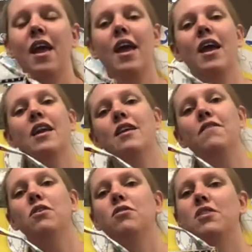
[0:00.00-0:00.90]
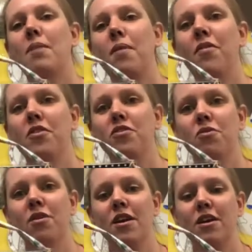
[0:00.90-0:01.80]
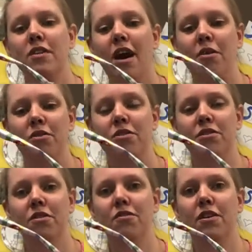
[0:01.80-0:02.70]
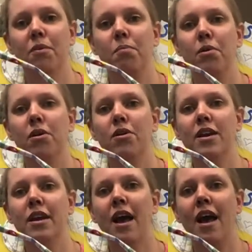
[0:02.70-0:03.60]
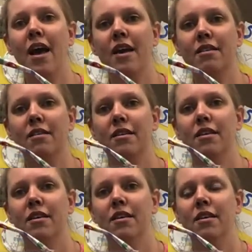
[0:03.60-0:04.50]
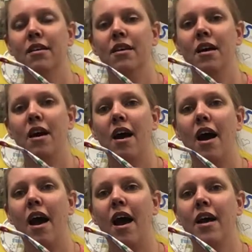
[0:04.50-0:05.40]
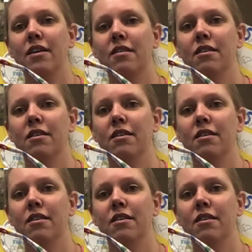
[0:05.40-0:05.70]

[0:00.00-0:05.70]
And if you step out the door at your house, does it feel burning hot, hot,